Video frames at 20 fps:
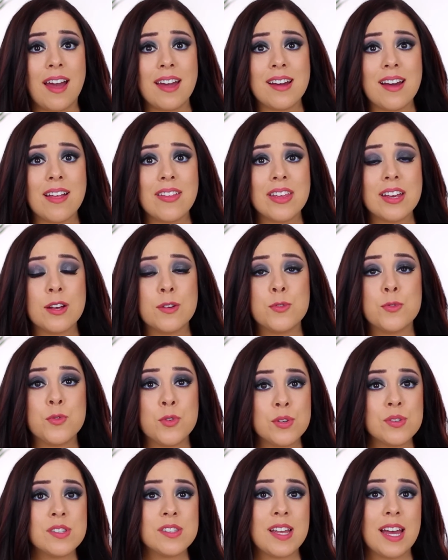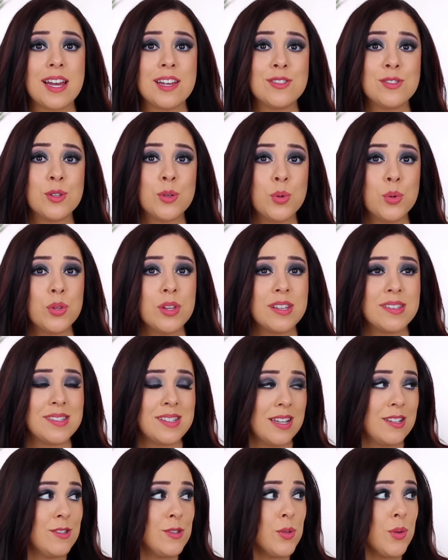I got like a full sized Coola
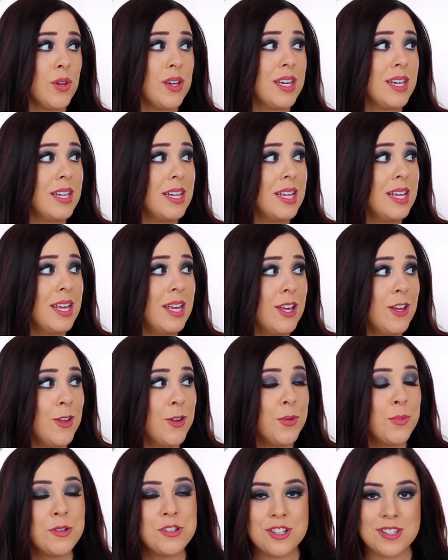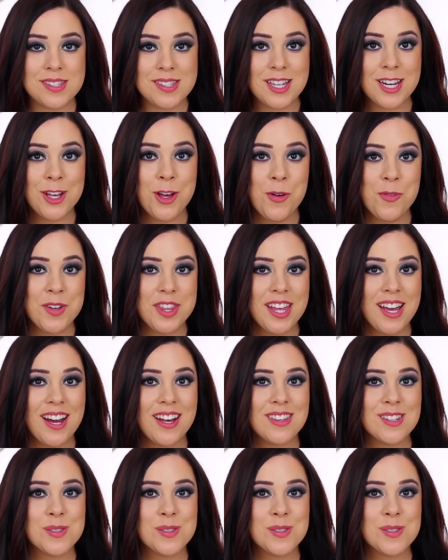sunscreen, which is sitting over there.